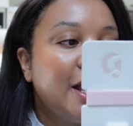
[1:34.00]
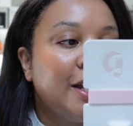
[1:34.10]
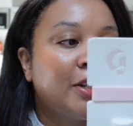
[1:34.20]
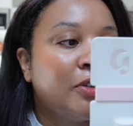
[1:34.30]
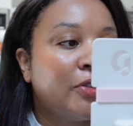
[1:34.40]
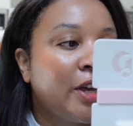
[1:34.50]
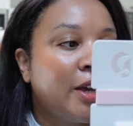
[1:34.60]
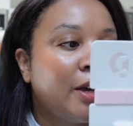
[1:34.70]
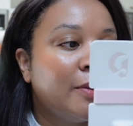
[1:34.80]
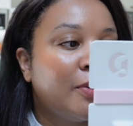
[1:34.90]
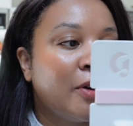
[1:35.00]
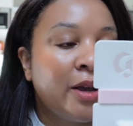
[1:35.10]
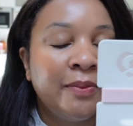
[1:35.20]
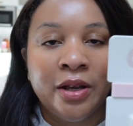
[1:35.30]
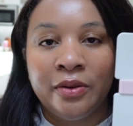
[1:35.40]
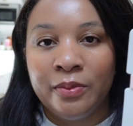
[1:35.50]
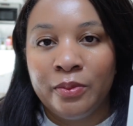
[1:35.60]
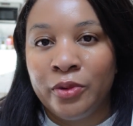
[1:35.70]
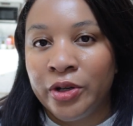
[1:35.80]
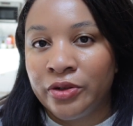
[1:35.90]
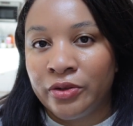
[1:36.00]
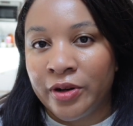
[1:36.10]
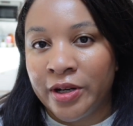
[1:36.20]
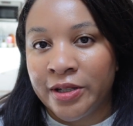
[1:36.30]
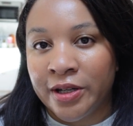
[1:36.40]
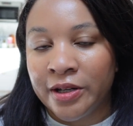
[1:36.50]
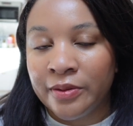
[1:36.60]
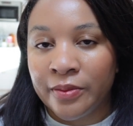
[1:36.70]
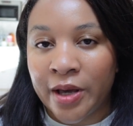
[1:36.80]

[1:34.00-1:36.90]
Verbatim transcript: It's got their Priming Moisturiser,